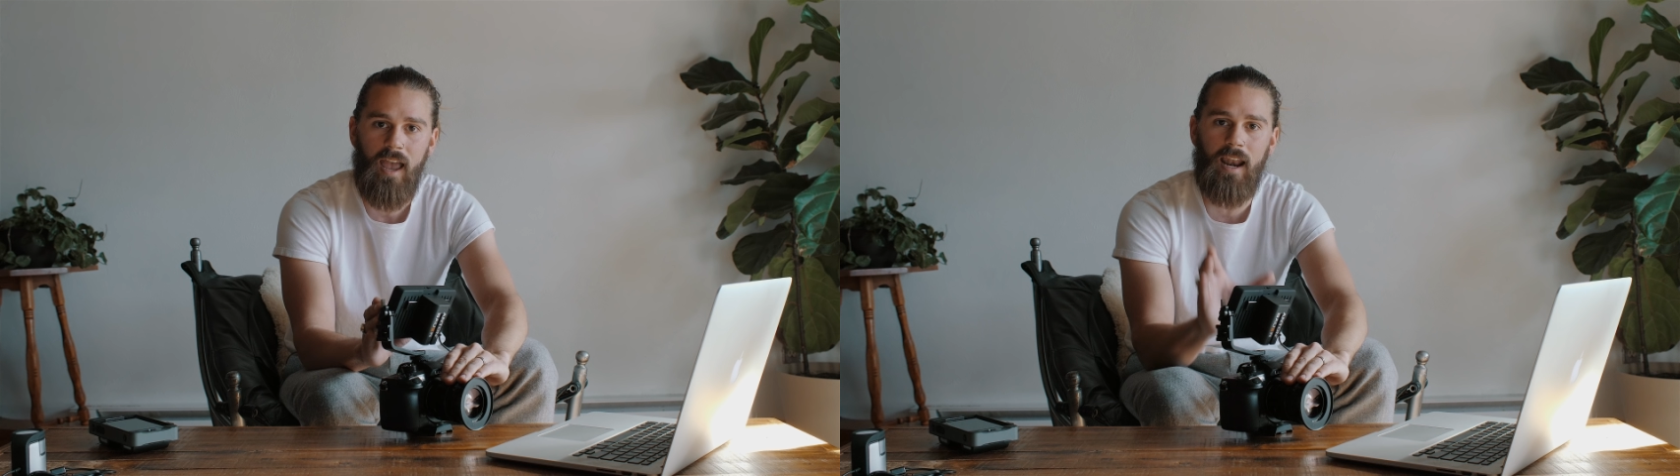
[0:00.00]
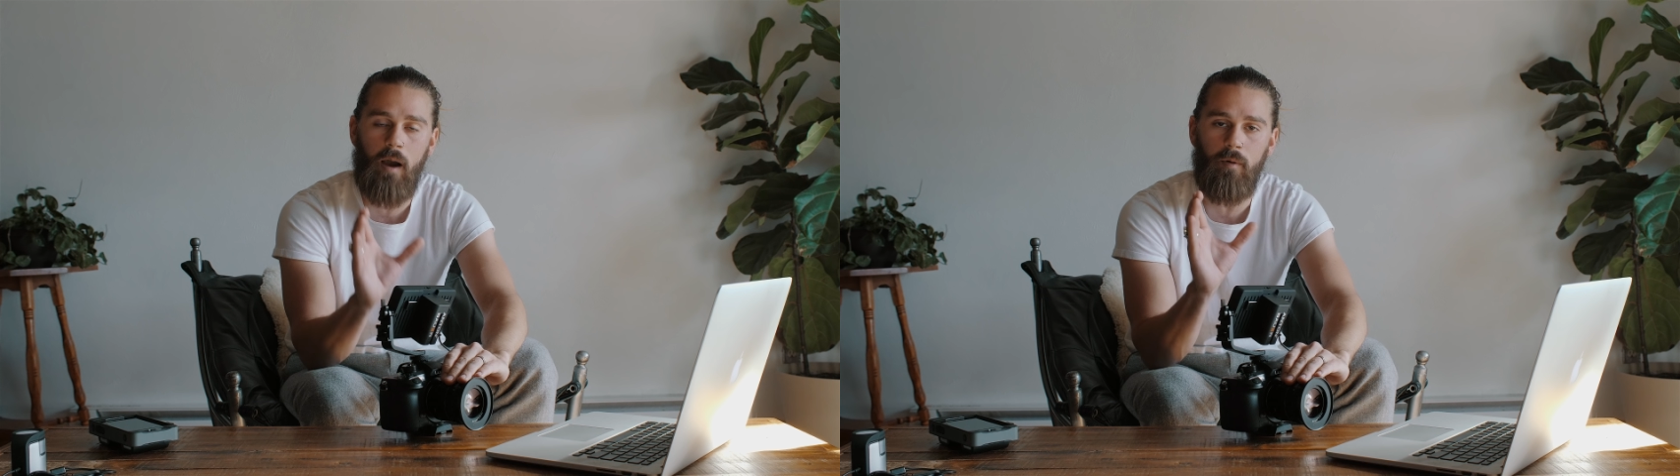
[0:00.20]

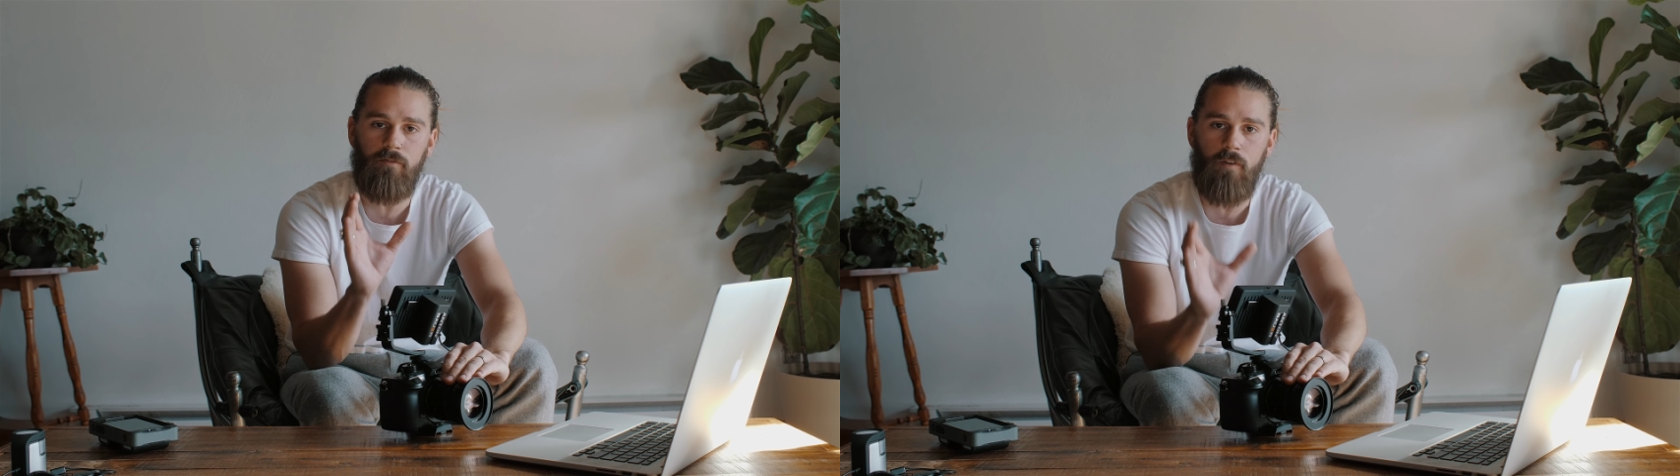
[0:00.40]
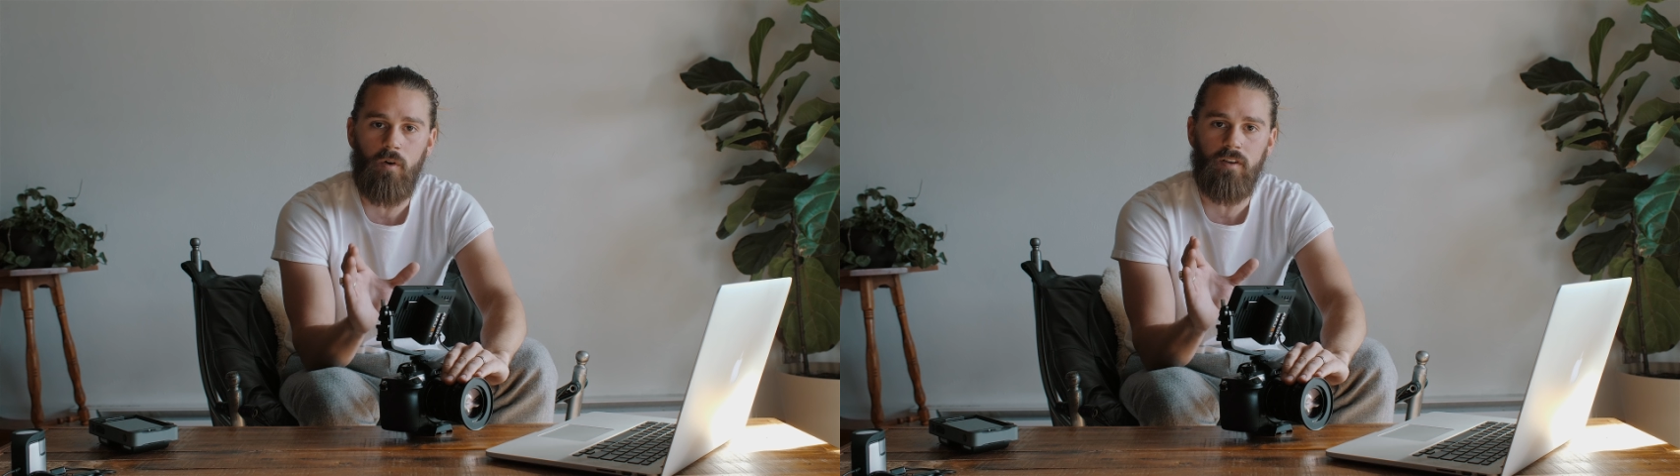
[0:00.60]
and I would
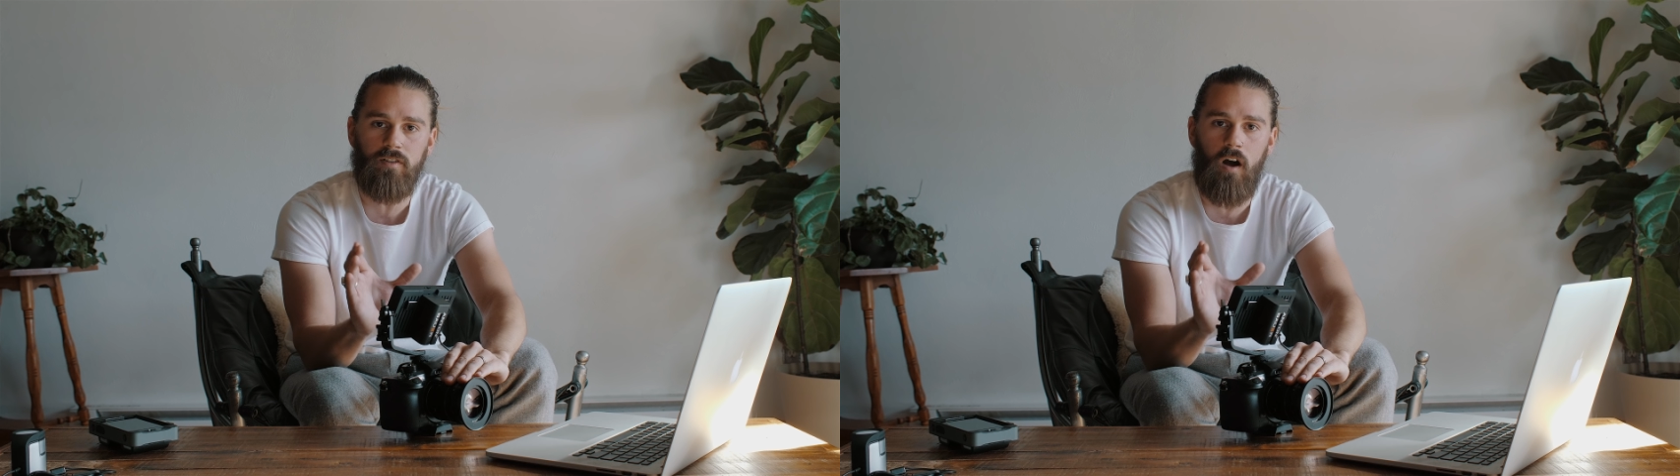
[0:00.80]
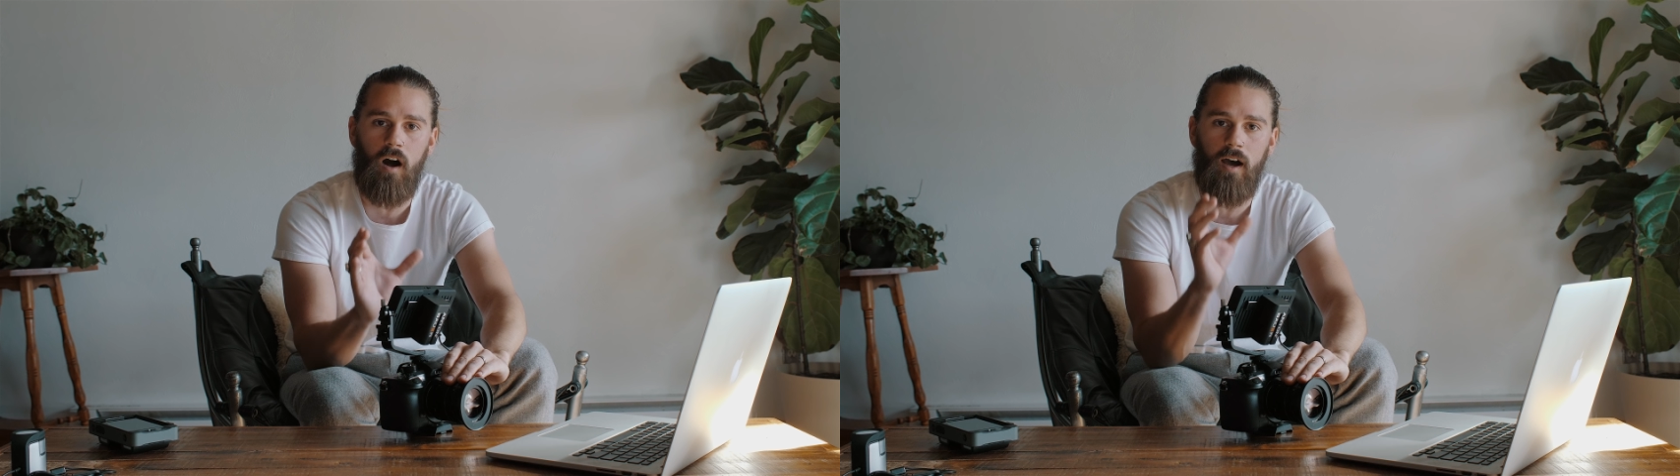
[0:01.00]

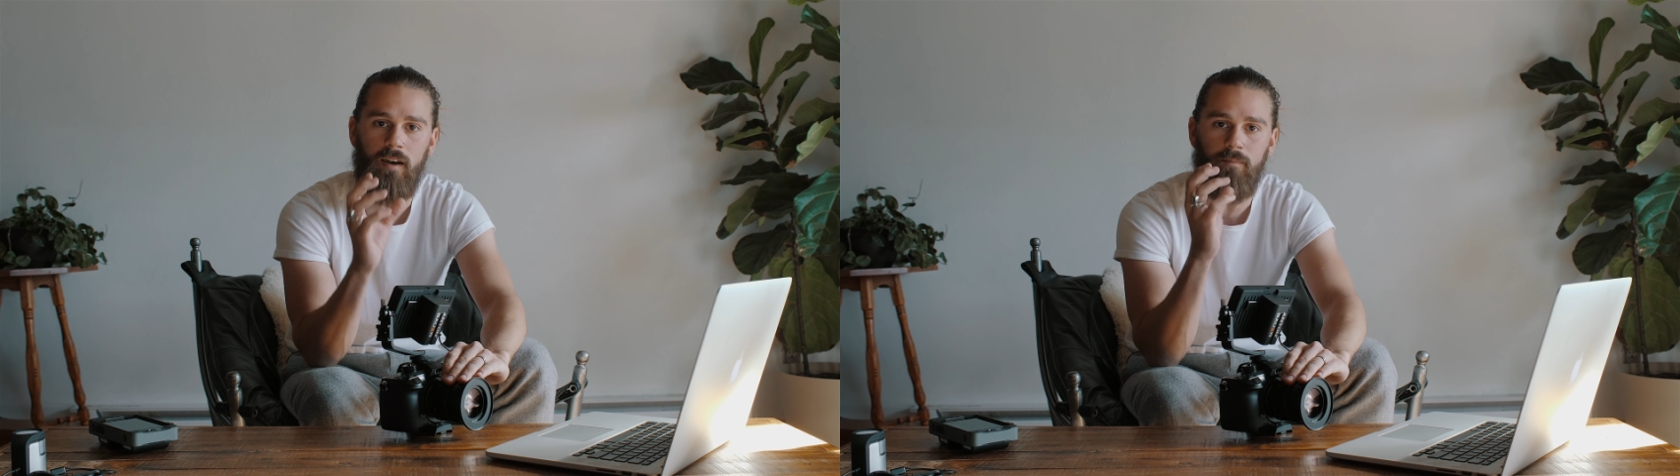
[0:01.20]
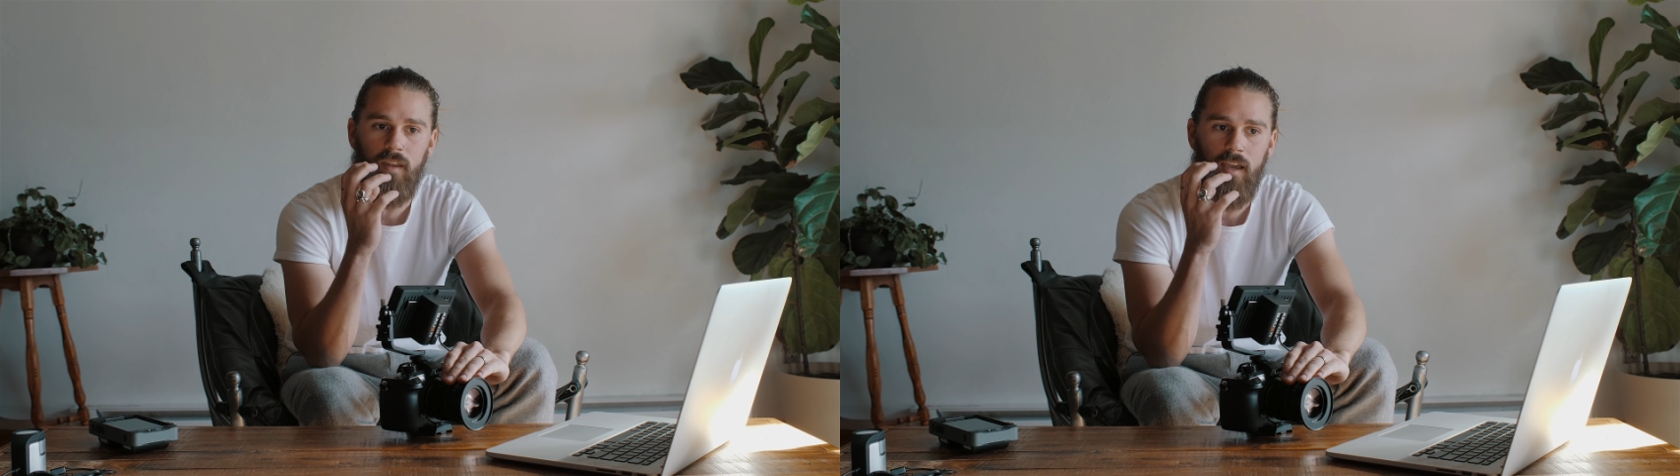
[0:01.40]
focus
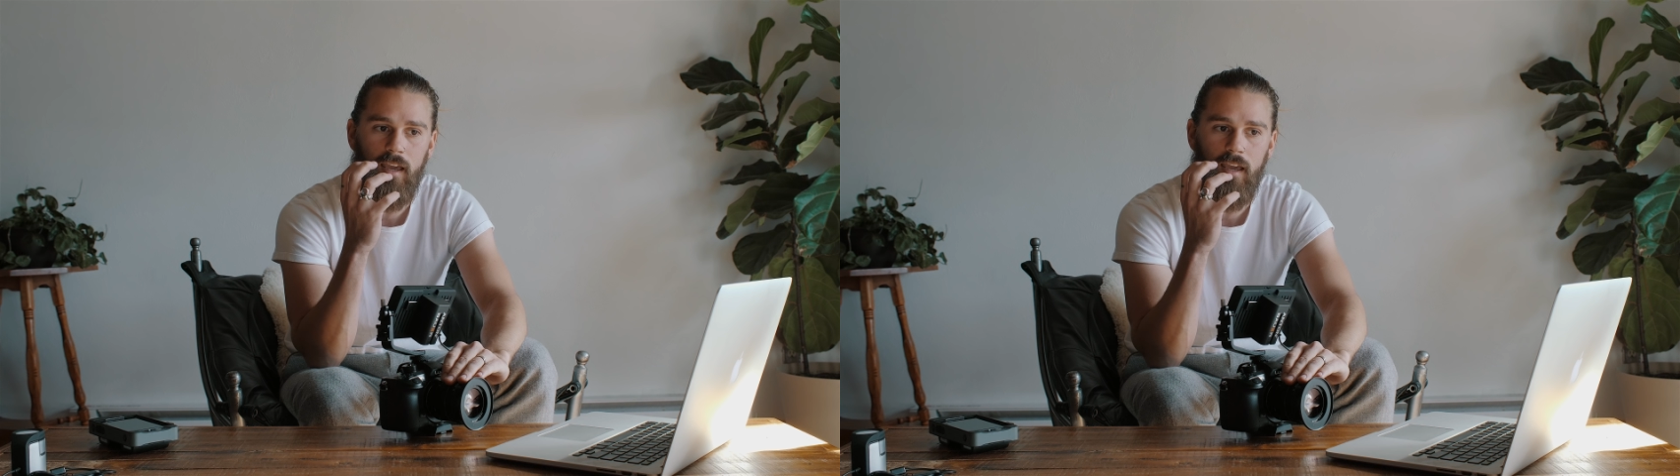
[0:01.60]
on